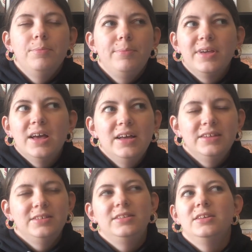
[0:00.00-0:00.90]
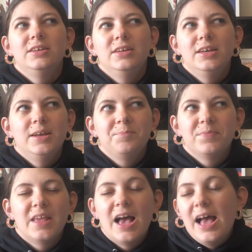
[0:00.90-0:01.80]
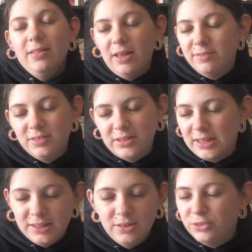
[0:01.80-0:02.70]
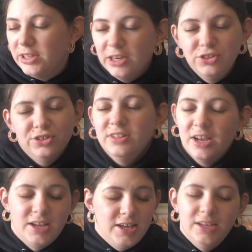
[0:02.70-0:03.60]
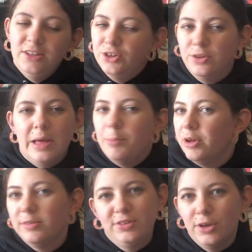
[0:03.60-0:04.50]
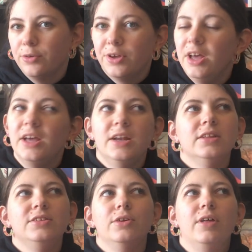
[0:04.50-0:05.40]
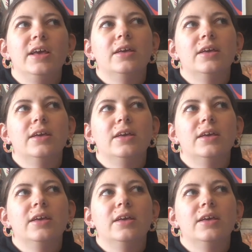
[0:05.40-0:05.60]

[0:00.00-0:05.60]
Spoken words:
because I loved those characters, and that book was so good, and so